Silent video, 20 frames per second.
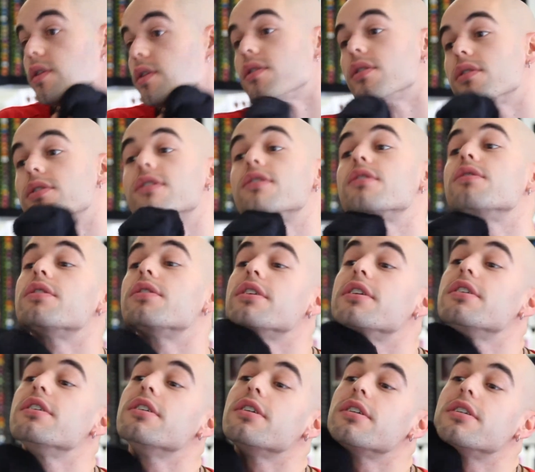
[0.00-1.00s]
So
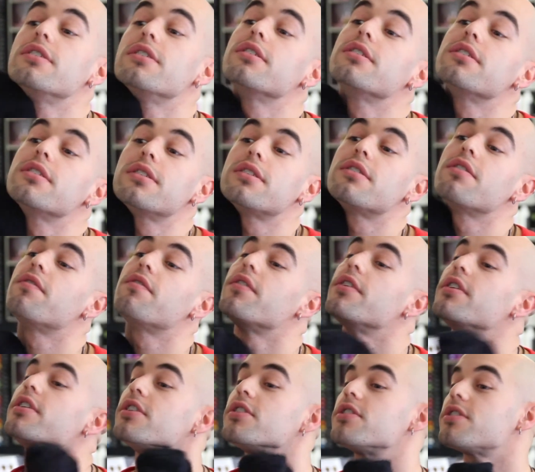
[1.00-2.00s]
there is the
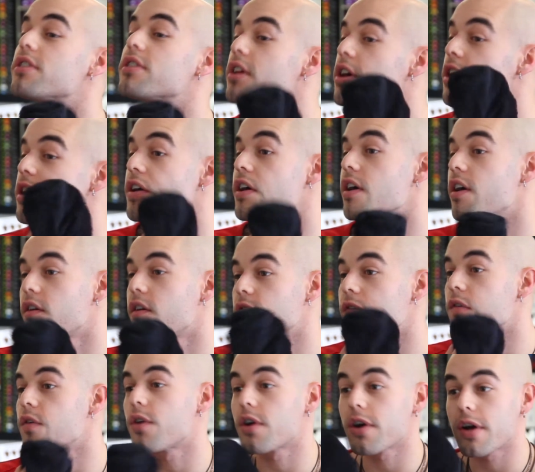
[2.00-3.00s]
finished look
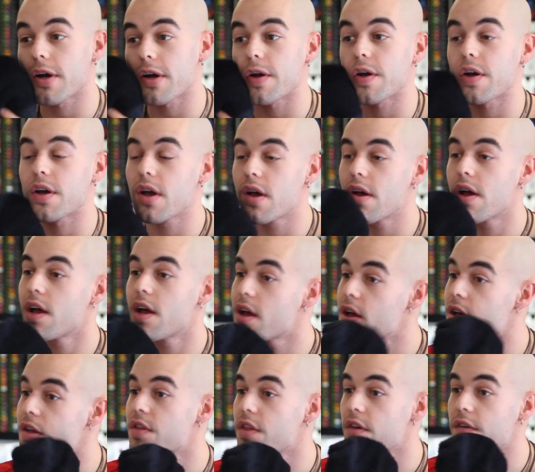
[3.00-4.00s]
for
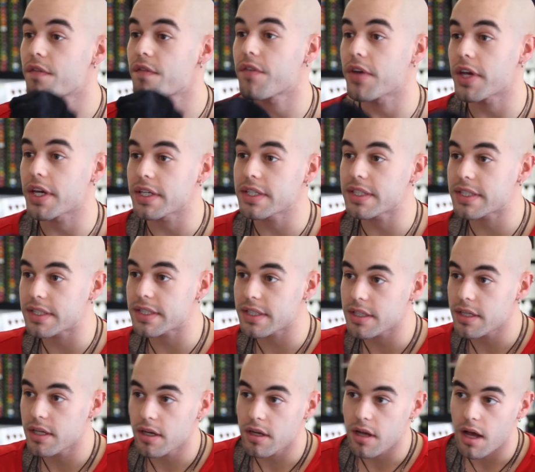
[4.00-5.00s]
the face.
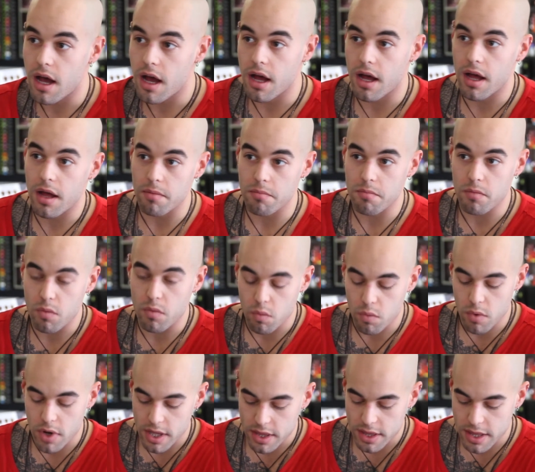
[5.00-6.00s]

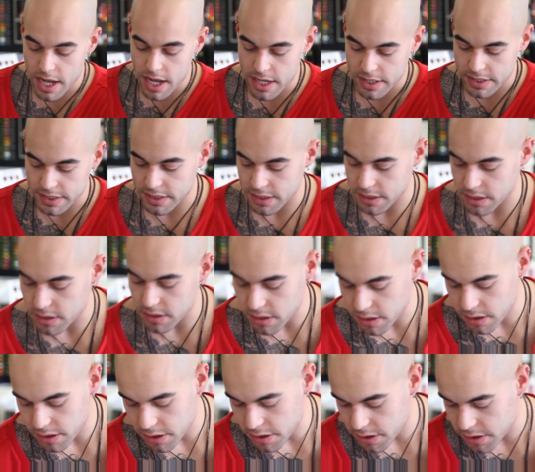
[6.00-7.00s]
One last
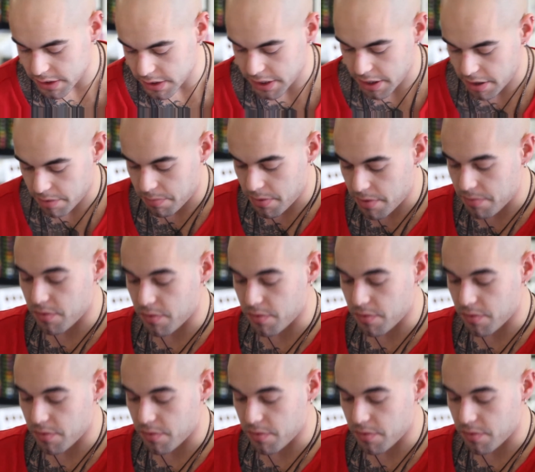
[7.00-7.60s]
little tip I'm